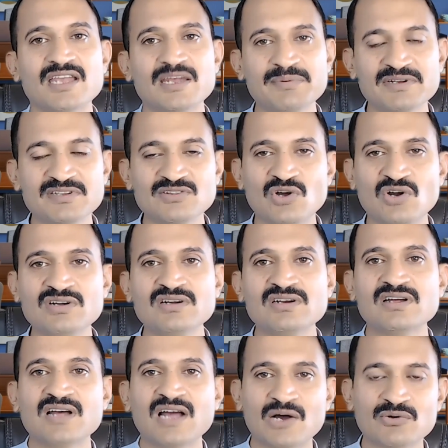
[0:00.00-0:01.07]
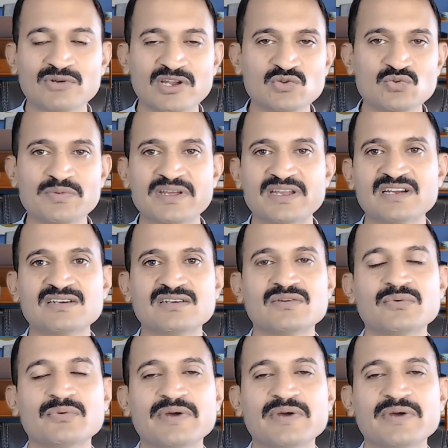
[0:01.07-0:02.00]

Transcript: If it is not, how can you make it